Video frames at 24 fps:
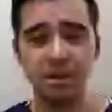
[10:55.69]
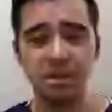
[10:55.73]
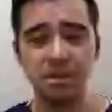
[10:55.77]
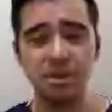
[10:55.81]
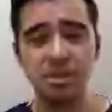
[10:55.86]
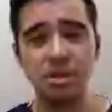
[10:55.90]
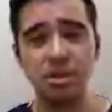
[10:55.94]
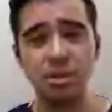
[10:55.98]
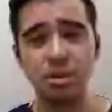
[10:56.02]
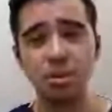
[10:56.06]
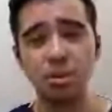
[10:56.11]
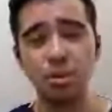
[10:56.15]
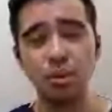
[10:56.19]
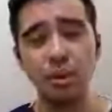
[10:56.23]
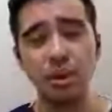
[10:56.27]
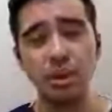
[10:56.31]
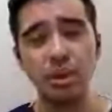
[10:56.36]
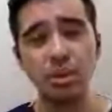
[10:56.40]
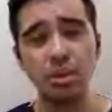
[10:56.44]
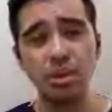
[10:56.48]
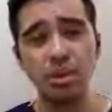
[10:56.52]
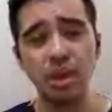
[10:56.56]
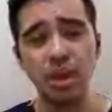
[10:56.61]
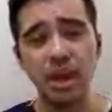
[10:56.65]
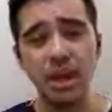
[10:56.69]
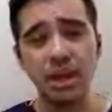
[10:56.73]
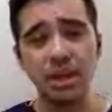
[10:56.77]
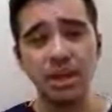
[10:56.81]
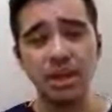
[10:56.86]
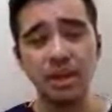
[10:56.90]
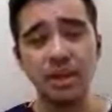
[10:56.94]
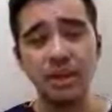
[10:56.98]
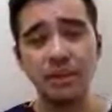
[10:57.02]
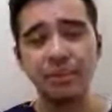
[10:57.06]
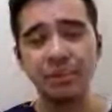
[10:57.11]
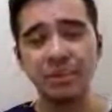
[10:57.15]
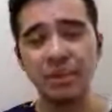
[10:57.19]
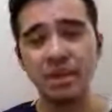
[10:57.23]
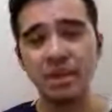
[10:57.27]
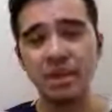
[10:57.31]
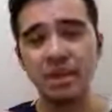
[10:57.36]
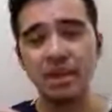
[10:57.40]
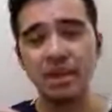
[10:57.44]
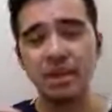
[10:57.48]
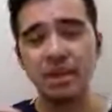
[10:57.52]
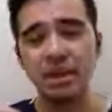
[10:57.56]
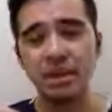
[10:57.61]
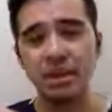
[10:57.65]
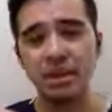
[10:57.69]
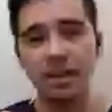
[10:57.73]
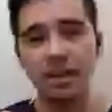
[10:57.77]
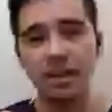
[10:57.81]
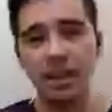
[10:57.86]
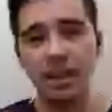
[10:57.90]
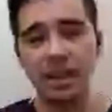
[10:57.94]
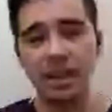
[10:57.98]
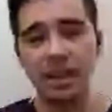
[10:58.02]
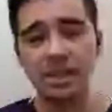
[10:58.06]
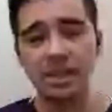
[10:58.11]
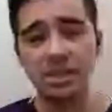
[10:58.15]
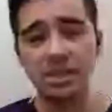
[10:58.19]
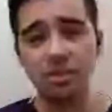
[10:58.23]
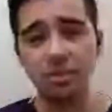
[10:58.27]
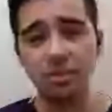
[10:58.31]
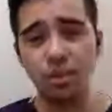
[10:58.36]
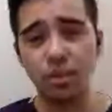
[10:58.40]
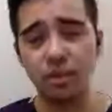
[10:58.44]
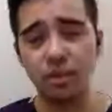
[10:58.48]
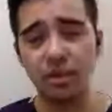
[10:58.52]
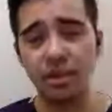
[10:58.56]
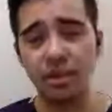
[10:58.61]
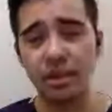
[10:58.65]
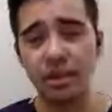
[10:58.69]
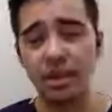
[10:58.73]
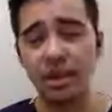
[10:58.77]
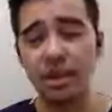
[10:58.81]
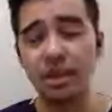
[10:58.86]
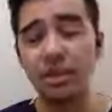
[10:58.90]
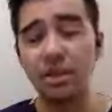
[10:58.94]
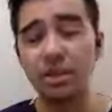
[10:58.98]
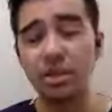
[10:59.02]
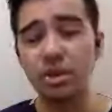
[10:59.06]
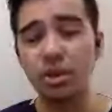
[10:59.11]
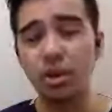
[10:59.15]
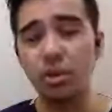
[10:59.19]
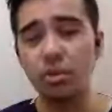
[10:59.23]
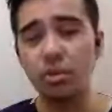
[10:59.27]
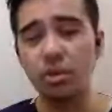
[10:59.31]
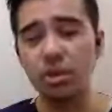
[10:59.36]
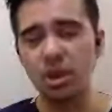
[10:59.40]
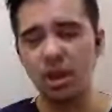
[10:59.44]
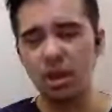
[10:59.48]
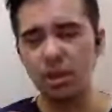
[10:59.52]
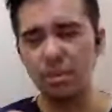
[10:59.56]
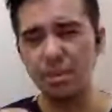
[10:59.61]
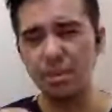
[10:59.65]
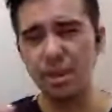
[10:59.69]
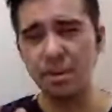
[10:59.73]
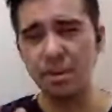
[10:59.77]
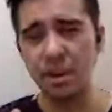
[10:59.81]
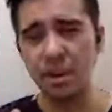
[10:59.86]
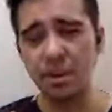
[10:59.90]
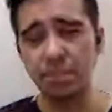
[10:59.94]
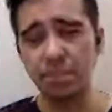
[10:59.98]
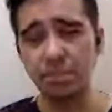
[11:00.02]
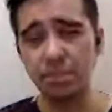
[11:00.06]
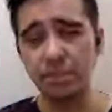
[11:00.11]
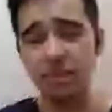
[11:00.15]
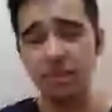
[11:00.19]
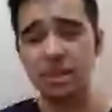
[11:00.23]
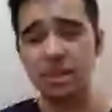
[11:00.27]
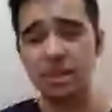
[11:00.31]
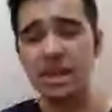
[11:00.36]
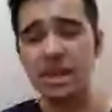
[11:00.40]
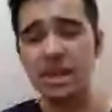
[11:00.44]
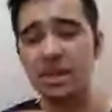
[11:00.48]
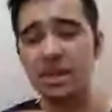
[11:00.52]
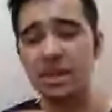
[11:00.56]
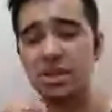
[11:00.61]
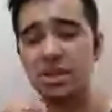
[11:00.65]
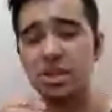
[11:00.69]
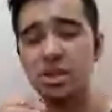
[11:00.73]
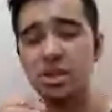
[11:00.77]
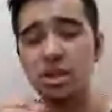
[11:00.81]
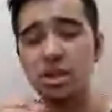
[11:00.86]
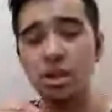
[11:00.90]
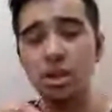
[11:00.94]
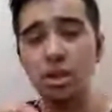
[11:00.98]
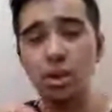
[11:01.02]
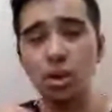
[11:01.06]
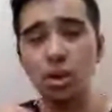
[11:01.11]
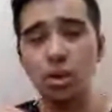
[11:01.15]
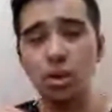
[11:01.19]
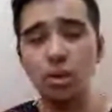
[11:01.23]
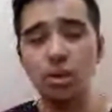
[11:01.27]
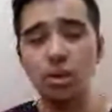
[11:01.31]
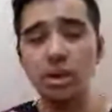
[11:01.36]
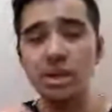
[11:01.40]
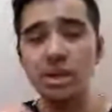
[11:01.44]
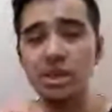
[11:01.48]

So when you take glasses of water a day, don't gulp them up. Slowly